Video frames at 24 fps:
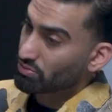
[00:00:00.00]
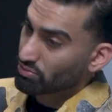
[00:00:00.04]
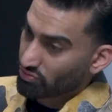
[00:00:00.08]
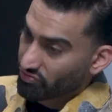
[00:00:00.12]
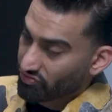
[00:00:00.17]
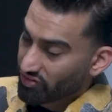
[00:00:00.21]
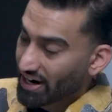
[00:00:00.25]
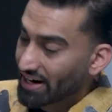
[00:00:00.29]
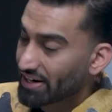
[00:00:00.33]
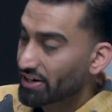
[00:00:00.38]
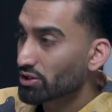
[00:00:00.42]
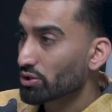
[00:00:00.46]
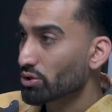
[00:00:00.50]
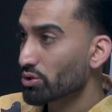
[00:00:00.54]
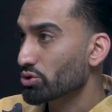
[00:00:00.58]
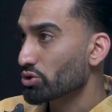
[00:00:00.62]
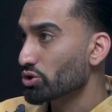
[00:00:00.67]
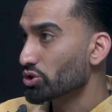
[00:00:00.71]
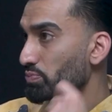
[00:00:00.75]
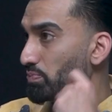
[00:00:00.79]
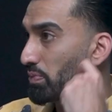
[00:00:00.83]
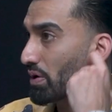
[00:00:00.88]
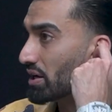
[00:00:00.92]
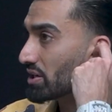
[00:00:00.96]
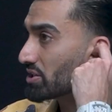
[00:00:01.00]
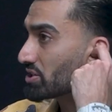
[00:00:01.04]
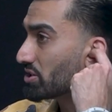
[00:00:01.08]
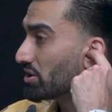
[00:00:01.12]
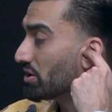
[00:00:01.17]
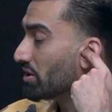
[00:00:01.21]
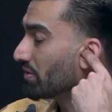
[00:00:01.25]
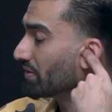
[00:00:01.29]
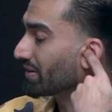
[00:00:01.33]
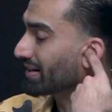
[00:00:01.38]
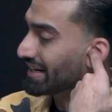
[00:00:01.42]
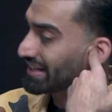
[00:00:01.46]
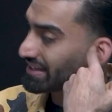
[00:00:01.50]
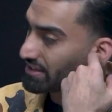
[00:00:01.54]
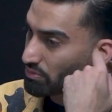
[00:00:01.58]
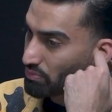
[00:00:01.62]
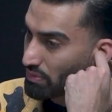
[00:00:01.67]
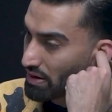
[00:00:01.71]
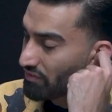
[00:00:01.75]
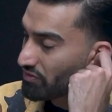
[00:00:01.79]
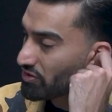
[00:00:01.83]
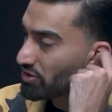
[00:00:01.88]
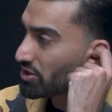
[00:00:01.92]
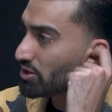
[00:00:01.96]
find a local sponsor, get the
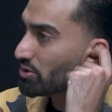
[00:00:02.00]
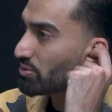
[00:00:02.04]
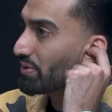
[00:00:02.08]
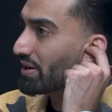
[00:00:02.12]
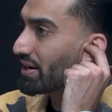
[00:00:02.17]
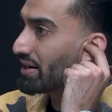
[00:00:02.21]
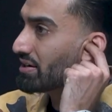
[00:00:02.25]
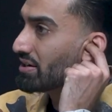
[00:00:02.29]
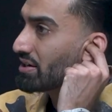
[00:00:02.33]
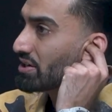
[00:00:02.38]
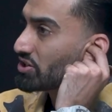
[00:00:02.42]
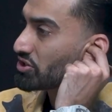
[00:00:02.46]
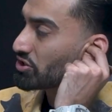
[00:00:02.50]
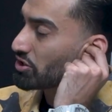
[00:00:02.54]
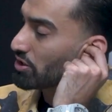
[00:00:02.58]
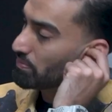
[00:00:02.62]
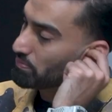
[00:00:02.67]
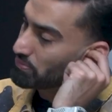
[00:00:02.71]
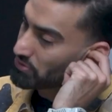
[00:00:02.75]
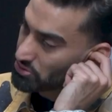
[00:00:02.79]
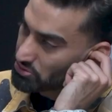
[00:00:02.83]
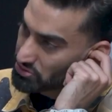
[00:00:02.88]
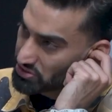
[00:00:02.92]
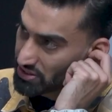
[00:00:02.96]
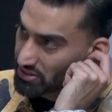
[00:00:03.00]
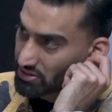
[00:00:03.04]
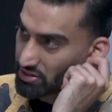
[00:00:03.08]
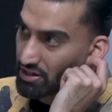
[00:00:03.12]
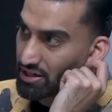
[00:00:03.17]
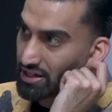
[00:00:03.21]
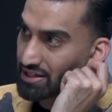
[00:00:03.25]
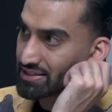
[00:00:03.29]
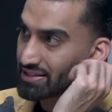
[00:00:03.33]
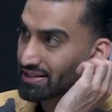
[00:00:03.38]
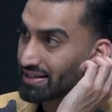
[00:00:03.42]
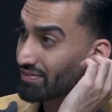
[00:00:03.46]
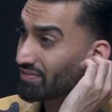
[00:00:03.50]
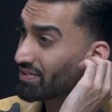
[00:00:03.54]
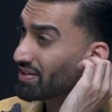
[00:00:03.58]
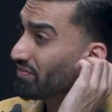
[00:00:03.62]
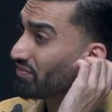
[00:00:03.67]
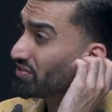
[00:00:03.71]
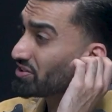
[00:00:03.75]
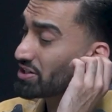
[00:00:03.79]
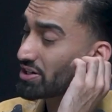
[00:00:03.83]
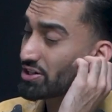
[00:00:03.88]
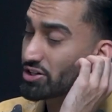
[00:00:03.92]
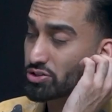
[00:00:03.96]
revenue in, start producing content. Even
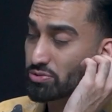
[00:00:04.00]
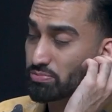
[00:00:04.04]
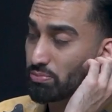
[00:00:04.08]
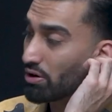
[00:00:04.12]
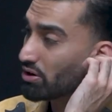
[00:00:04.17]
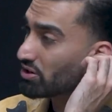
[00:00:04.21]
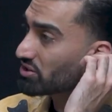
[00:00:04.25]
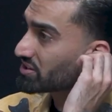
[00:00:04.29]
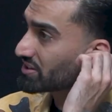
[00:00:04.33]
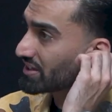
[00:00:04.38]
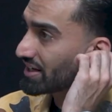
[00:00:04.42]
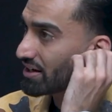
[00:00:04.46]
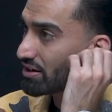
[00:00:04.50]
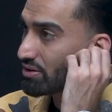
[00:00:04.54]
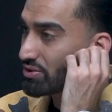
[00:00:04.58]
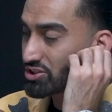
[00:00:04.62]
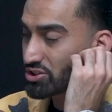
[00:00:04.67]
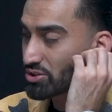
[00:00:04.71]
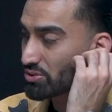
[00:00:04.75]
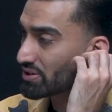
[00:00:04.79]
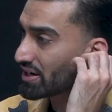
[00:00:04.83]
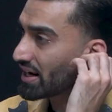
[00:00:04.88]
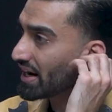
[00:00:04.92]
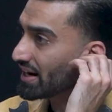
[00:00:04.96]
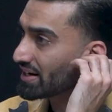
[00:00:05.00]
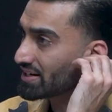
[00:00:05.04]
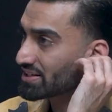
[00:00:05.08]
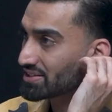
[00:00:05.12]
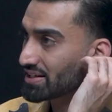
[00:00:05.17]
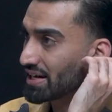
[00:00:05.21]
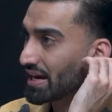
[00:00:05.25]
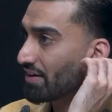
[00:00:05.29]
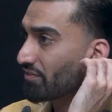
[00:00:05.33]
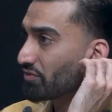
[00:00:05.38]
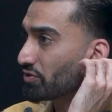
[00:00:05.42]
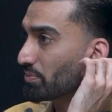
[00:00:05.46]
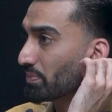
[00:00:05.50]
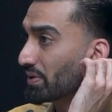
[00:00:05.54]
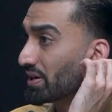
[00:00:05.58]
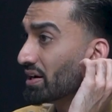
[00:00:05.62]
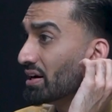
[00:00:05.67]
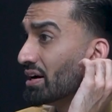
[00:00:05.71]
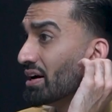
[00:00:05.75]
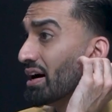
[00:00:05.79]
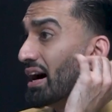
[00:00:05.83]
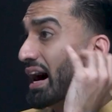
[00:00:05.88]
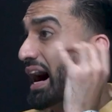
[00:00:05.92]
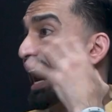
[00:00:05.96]
if it's on a small scale, it's okay. It doesn't have to be.
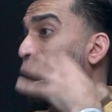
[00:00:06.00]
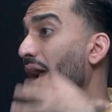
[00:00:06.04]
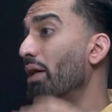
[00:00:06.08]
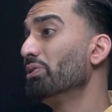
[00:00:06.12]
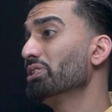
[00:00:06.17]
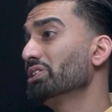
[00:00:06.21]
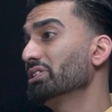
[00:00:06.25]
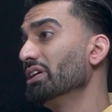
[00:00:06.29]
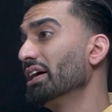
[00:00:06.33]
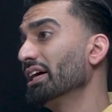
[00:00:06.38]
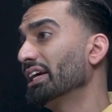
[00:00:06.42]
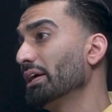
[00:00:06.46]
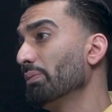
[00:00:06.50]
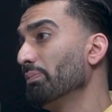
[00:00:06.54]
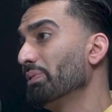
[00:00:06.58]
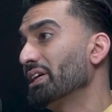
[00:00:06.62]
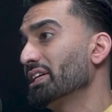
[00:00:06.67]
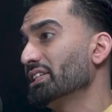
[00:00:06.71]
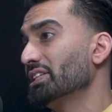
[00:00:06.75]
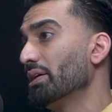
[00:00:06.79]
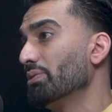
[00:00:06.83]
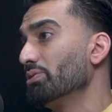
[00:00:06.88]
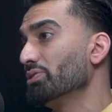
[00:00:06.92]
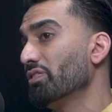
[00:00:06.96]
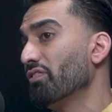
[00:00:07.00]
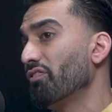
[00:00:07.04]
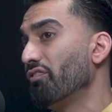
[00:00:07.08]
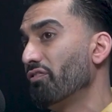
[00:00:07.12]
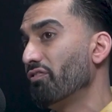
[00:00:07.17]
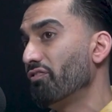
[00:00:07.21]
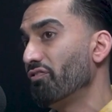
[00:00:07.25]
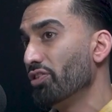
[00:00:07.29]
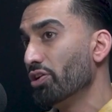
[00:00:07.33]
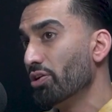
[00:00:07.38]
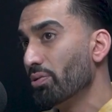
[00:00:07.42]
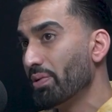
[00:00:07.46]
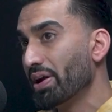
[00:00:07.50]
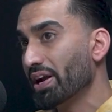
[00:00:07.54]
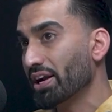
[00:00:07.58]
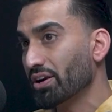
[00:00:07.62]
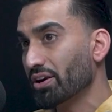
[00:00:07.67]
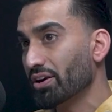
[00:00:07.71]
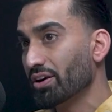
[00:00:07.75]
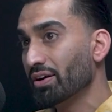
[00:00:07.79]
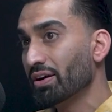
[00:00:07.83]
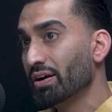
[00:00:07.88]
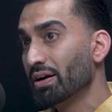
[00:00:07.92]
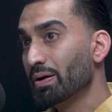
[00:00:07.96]
I was lucky because I was a
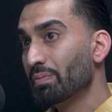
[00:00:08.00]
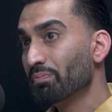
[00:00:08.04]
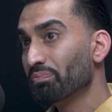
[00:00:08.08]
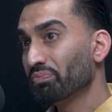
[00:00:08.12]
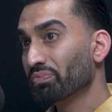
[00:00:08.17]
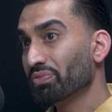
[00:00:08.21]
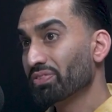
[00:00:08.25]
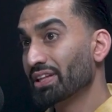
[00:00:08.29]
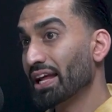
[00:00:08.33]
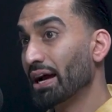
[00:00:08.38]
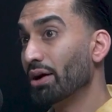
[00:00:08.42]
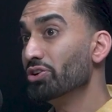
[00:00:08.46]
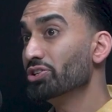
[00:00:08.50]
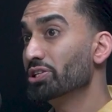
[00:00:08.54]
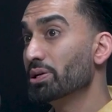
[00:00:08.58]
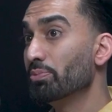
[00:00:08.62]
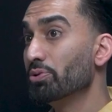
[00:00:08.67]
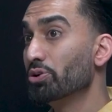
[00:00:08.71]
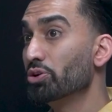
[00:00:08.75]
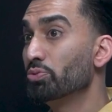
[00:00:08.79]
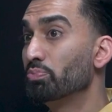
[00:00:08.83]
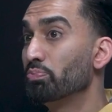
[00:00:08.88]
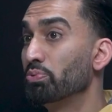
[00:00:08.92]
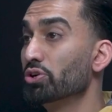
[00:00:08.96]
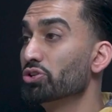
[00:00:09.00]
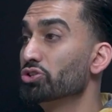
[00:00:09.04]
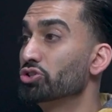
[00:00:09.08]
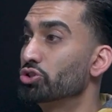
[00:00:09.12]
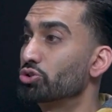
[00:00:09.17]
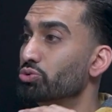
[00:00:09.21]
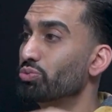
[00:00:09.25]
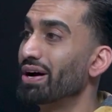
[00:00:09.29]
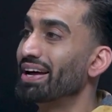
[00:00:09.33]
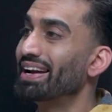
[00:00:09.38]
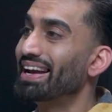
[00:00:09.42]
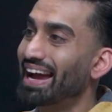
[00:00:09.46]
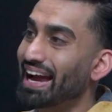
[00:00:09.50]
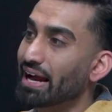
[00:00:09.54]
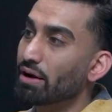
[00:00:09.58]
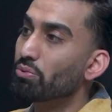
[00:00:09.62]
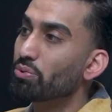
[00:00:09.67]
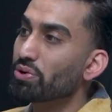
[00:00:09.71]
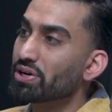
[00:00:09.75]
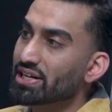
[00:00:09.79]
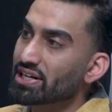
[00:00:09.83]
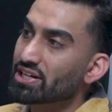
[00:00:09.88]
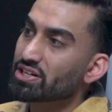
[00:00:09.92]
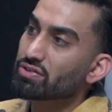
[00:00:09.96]
filmmaker that I was able to put sweat
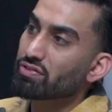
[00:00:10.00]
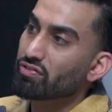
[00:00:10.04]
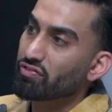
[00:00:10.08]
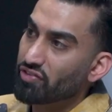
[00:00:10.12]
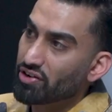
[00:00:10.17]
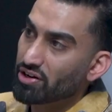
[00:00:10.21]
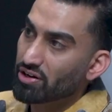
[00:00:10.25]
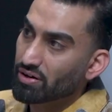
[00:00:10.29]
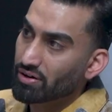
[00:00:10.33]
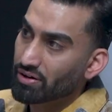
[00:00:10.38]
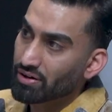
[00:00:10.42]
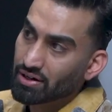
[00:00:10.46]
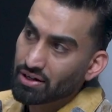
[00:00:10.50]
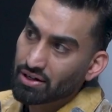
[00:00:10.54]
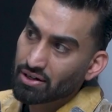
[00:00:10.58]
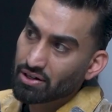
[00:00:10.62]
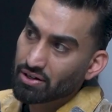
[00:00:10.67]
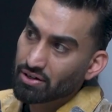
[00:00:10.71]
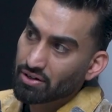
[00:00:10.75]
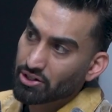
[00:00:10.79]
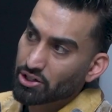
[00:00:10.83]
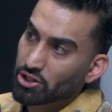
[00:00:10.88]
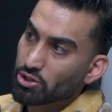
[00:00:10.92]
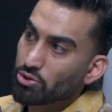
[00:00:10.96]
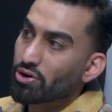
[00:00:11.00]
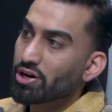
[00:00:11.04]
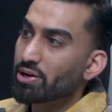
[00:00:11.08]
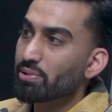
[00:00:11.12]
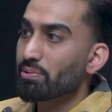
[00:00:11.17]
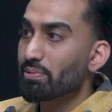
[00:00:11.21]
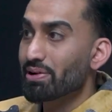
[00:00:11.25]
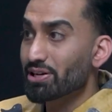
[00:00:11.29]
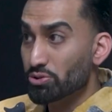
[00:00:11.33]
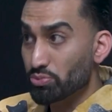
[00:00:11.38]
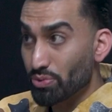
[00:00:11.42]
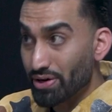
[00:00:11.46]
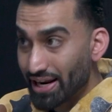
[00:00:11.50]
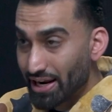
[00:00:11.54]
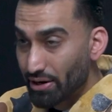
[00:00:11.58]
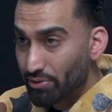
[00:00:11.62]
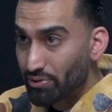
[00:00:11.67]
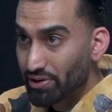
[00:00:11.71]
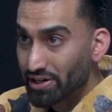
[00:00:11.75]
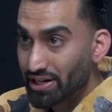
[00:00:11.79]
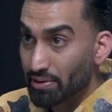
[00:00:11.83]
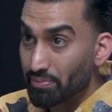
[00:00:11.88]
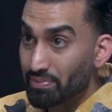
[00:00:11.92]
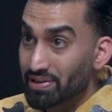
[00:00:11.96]
equity into Phil. Yeah. You know what I mean by sweat
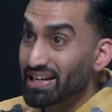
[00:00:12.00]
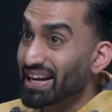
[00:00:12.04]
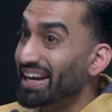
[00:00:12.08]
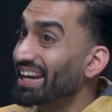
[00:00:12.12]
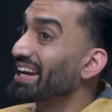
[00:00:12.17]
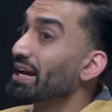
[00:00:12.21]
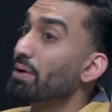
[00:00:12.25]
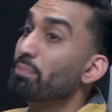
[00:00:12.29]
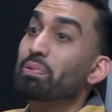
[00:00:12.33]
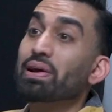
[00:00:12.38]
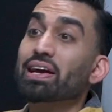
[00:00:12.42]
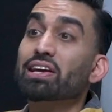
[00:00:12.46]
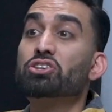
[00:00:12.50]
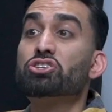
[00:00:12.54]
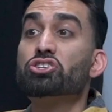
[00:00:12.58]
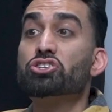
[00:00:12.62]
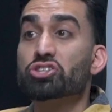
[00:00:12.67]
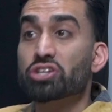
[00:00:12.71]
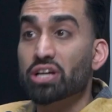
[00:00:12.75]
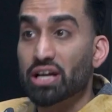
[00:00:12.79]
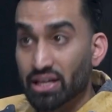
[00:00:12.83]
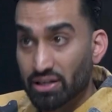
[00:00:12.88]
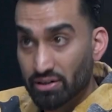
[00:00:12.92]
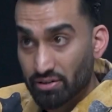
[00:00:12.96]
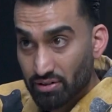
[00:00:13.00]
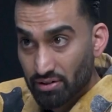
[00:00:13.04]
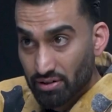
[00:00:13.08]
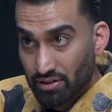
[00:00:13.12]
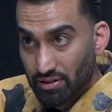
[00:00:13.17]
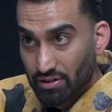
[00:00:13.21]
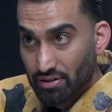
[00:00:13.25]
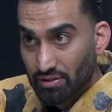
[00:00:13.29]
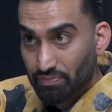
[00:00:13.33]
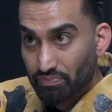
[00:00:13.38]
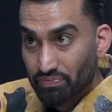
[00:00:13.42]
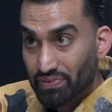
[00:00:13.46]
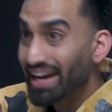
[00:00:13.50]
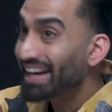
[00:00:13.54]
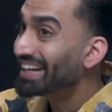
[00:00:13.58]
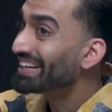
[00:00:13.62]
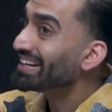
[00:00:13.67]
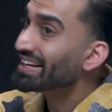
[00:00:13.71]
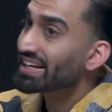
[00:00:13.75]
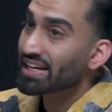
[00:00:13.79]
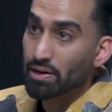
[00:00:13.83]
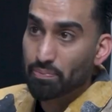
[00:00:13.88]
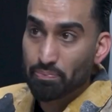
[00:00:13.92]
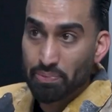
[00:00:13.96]
equity? I mean, I didn't get paid shit. Yeah. I
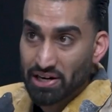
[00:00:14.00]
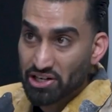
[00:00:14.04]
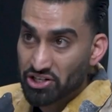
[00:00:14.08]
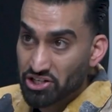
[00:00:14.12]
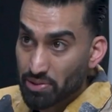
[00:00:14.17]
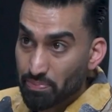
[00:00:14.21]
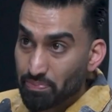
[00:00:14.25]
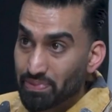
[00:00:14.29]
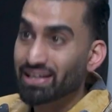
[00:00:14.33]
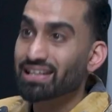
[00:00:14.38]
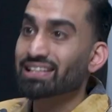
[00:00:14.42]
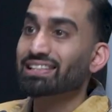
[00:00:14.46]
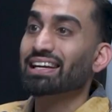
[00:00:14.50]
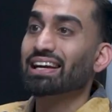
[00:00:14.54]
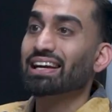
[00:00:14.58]
didn't get paid shit because